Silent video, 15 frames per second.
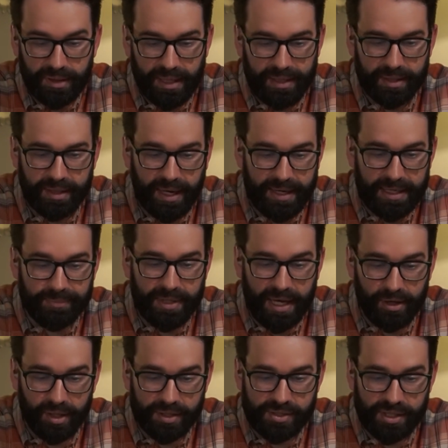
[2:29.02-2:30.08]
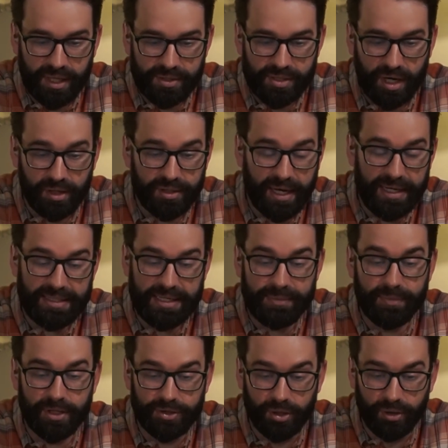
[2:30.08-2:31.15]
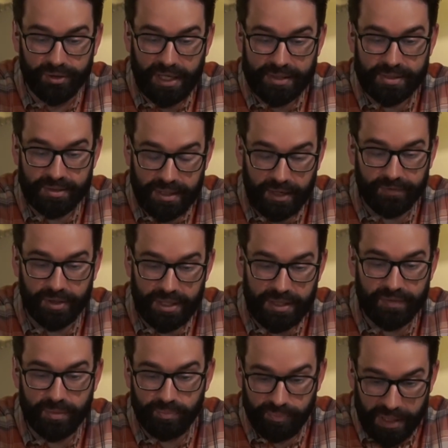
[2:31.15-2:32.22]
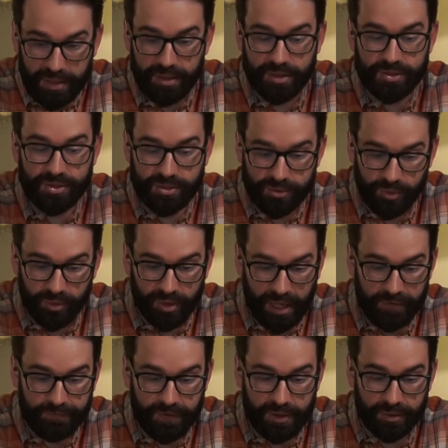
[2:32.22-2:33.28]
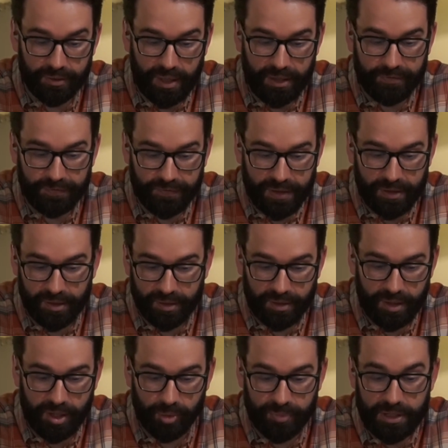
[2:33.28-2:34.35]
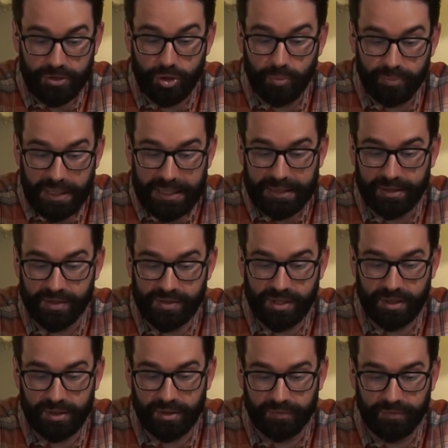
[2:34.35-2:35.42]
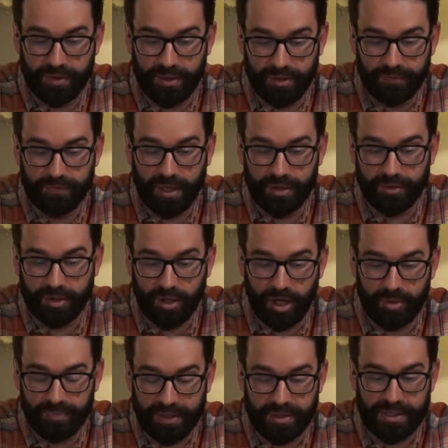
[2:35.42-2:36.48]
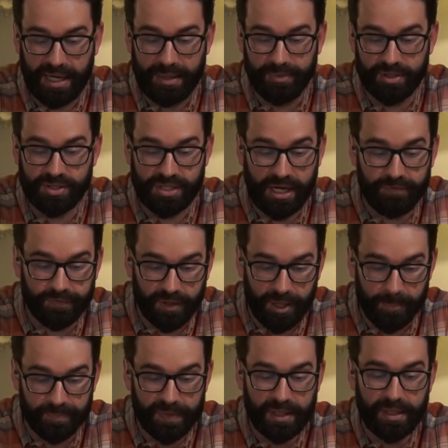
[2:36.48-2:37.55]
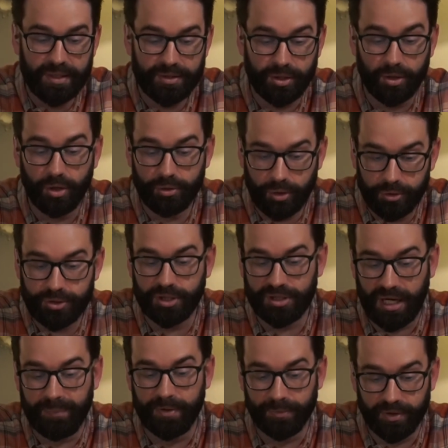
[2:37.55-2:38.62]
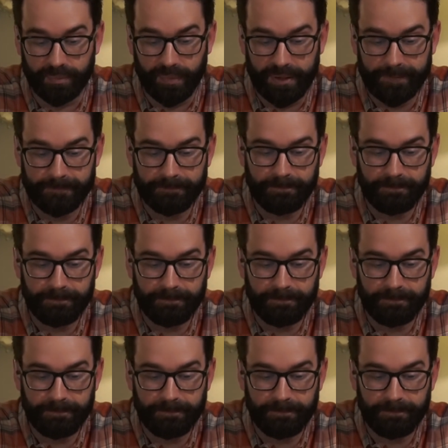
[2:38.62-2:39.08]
And a guy named Eric says, "Our 19-month-old has never even been in a store. I feel I fear he'll be too big to sit in the front of the cart by the time it's safe for him to go grocery shopping with me."